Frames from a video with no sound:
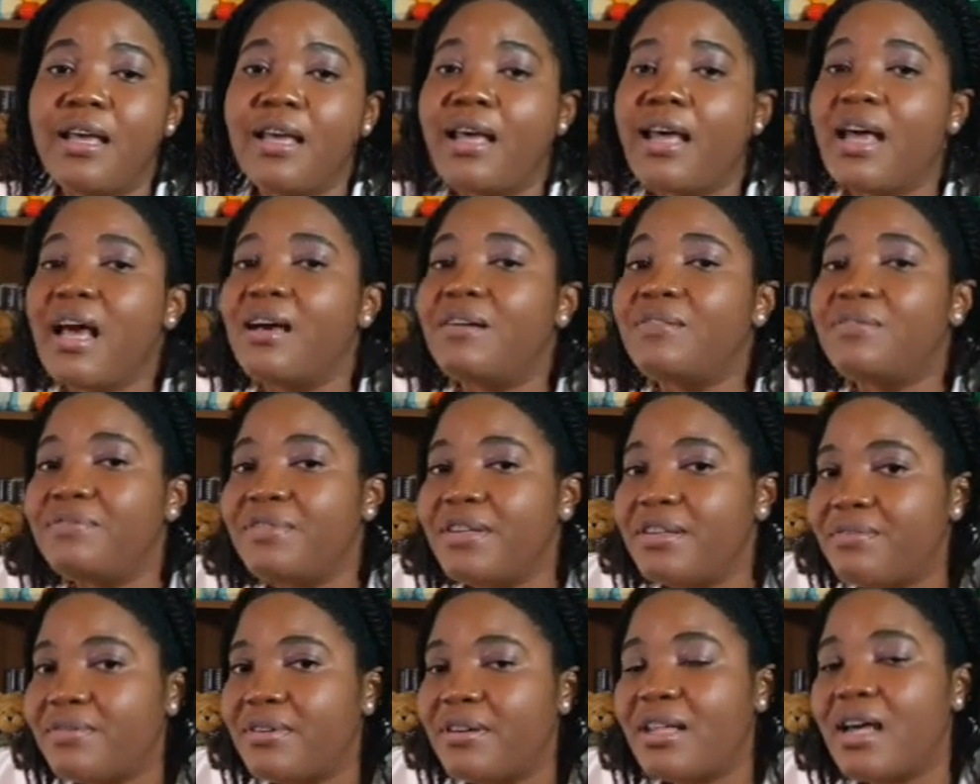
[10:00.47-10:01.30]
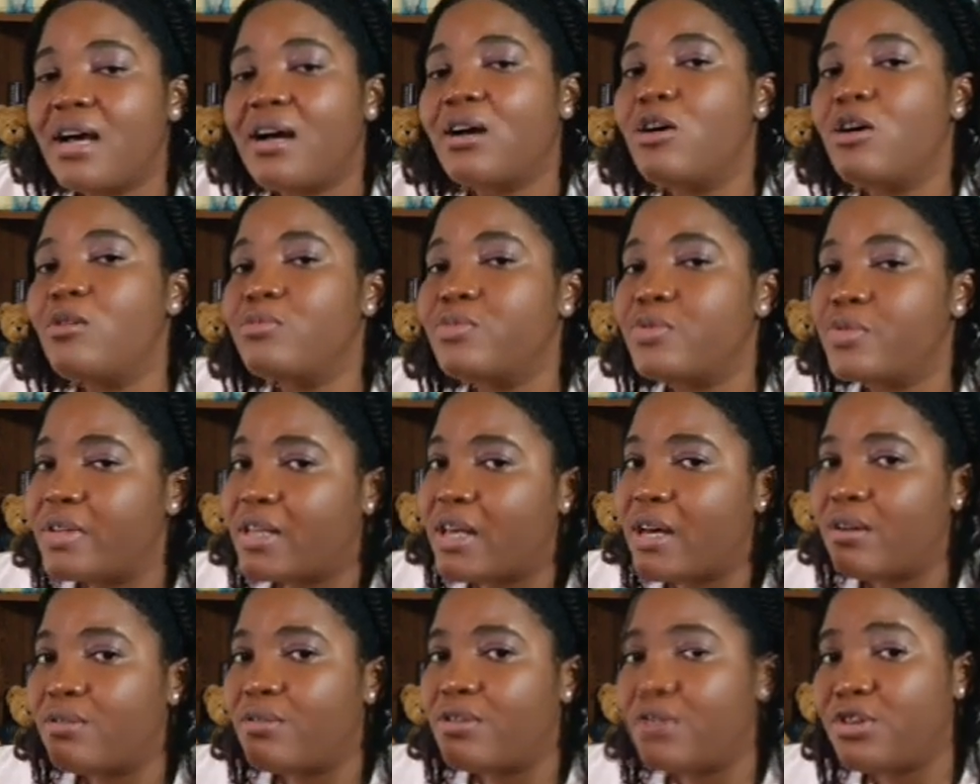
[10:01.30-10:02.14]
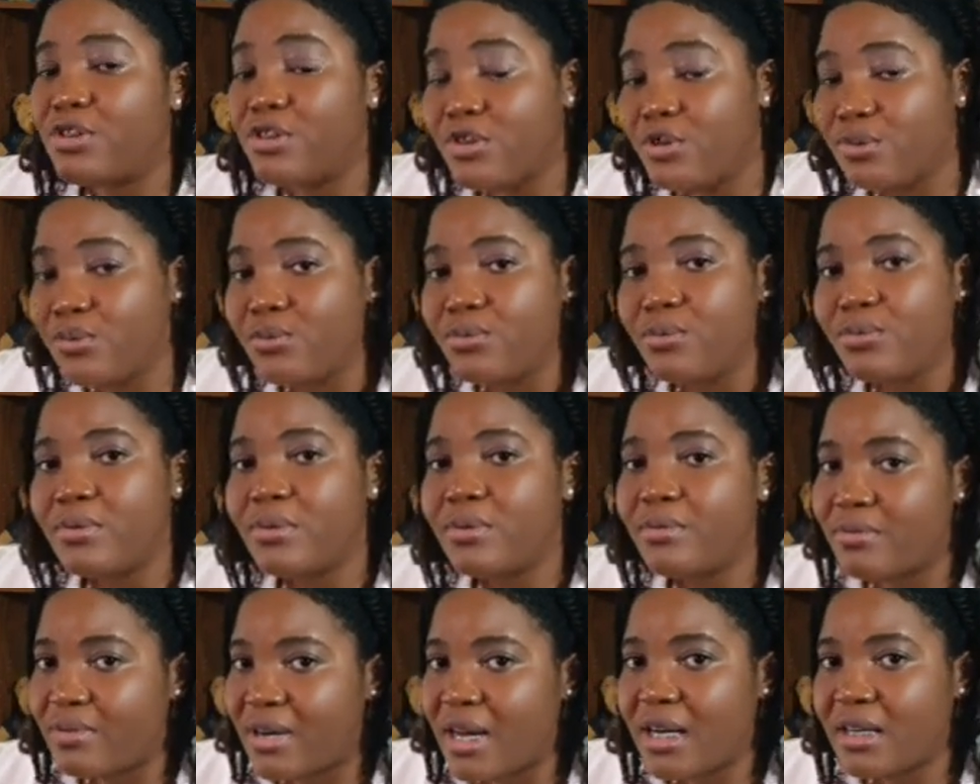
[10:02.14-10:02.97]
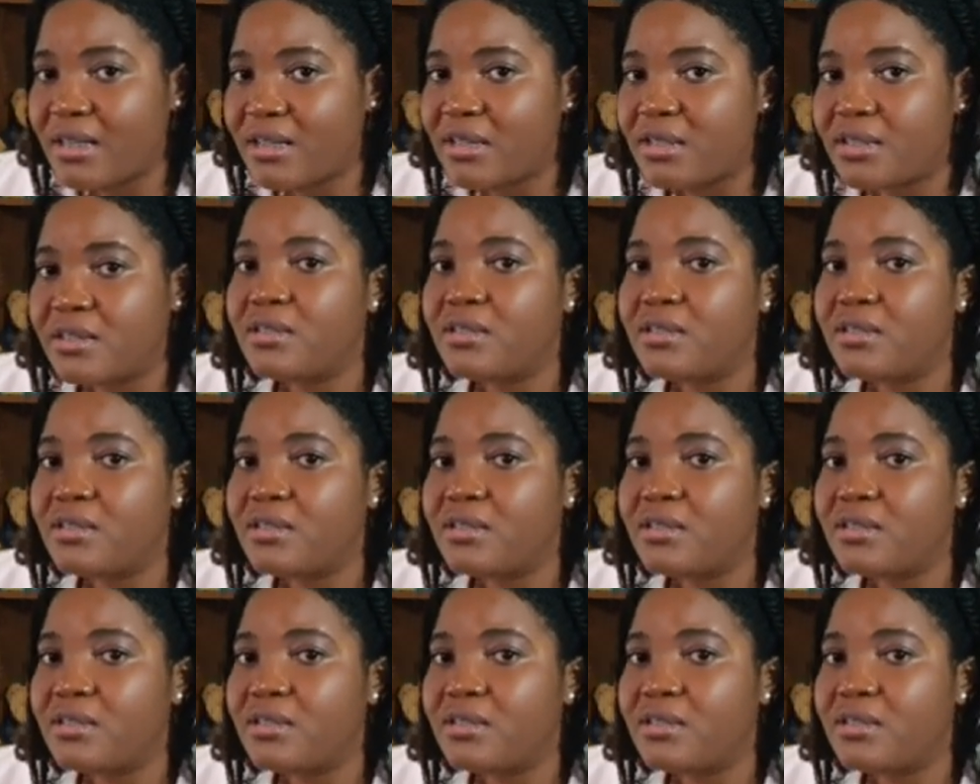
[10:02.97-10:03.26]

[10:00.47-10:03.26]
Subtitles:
A fever that comes with a new rash,